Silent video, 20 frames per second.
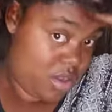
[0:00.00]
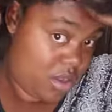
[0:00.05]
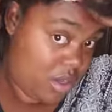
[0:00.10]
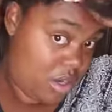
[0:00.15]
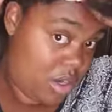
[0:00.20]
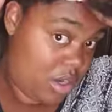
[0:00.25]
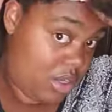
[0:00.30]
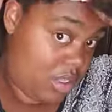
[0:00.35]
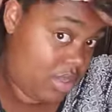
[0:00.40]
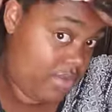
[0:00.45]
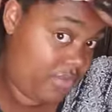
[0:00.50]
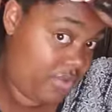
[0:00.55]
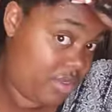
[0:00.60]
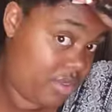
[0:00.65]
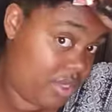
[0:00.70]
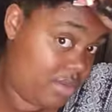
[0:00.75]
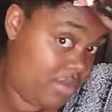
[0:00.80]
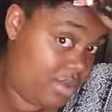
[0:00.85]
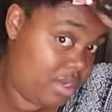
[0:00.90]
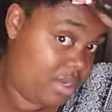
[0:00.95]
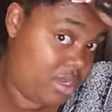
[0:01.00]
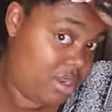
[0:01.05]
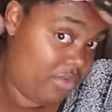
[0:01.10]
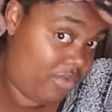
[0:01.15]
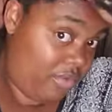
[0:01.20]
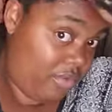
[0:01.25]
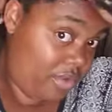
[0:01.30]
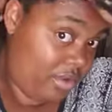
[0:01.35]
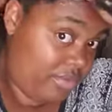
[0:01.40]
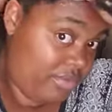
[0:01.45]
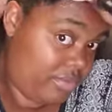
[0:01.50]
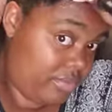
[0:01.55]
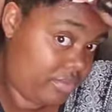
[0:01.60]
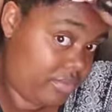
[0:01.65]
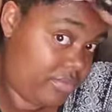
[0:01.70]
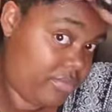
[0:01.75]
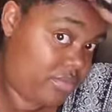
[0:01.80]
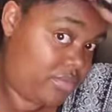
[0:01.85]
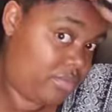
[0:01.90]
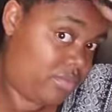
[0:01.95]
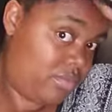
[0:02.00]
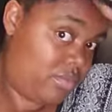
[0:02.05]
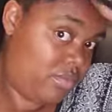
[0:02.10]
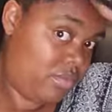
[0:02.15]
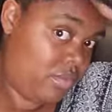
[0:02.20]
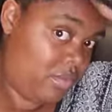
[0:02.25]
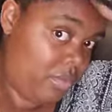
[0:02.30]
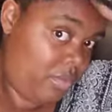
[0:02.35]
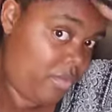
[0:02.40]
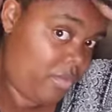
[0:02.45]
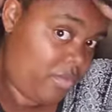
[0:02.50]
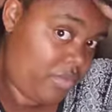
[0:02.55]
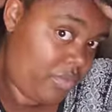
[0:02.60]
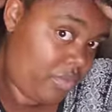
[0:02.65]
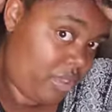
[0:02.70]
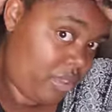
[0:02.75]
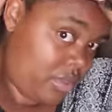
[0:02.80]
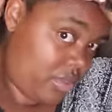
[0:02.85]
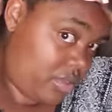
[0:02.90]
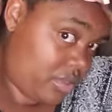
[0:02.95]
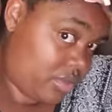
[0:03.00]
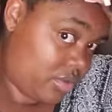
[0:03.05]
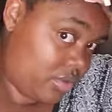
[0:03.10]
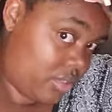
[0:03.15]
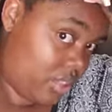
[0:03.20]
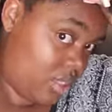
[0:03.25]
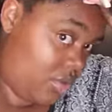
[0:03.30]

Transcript: all of it's going to be different. So see,